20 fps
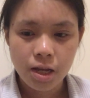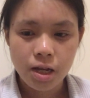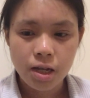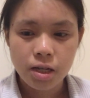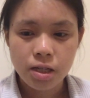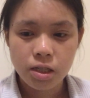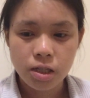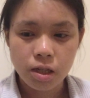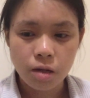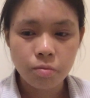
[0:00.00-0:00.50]

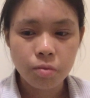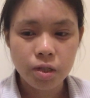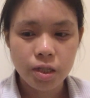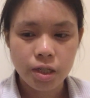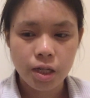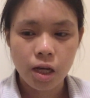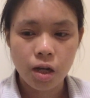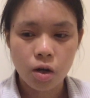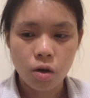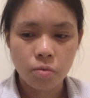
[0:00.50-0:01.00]
Some would
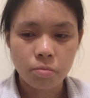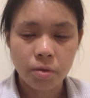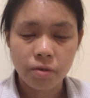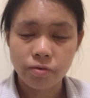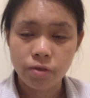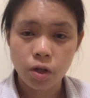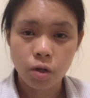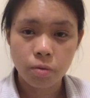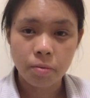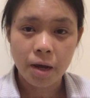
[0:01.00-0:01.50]
stay home if
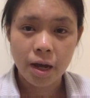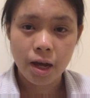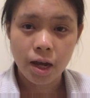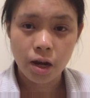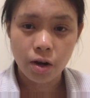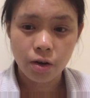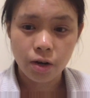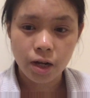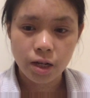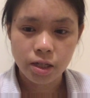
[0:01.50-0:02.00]
nearby
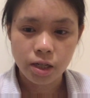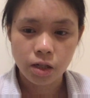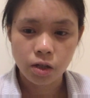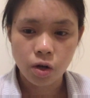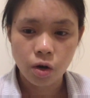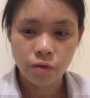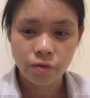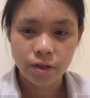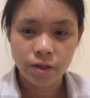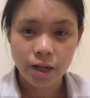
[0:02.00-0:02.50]
areas had
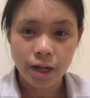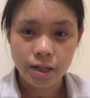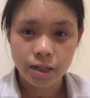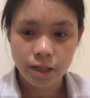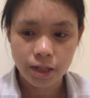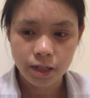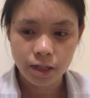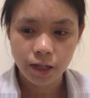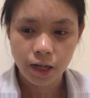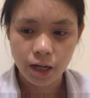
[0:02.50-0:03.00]

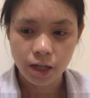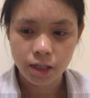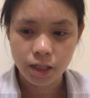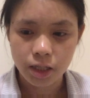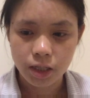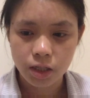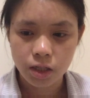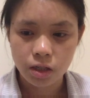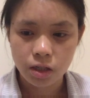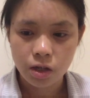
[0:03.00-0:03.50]
COVID-19
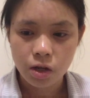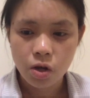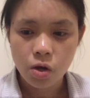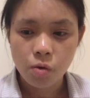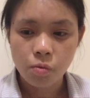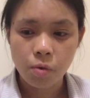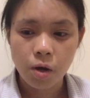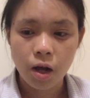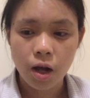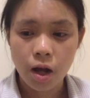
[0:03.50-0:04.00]
cases,
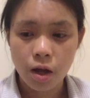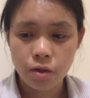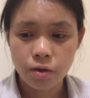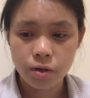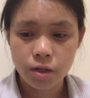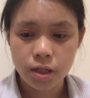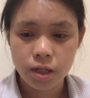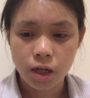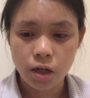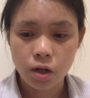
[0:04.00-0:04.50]
while
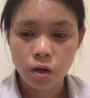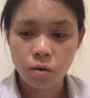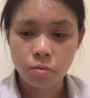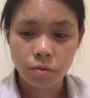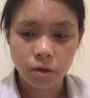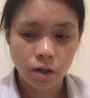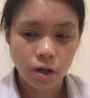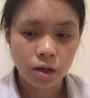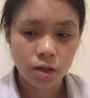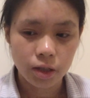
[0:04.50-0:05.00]
others stayed home
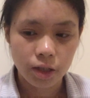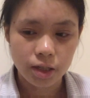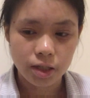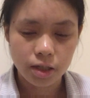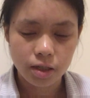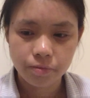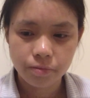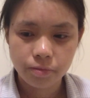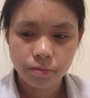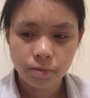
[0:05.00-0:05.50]

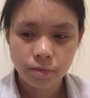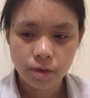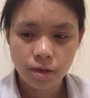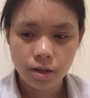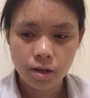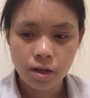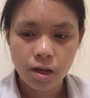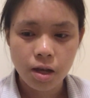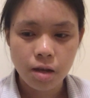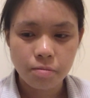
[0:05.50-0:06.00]
regardless,
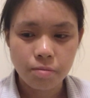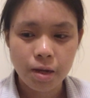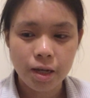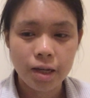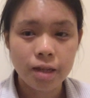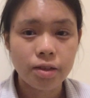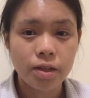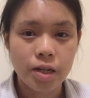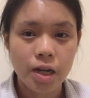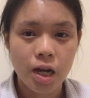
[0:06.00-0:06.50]

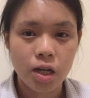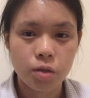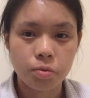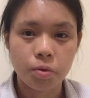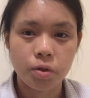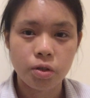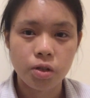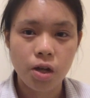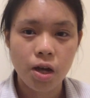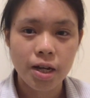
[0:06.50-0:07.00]
making the
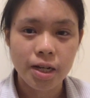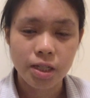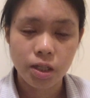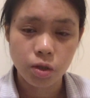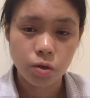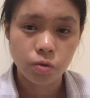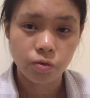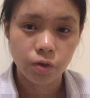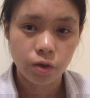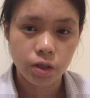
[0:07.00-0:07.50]
dashboard not as
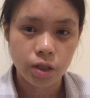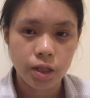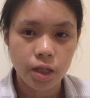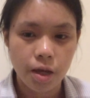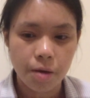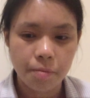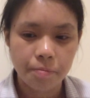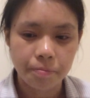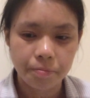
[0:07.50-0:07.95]
useful to them.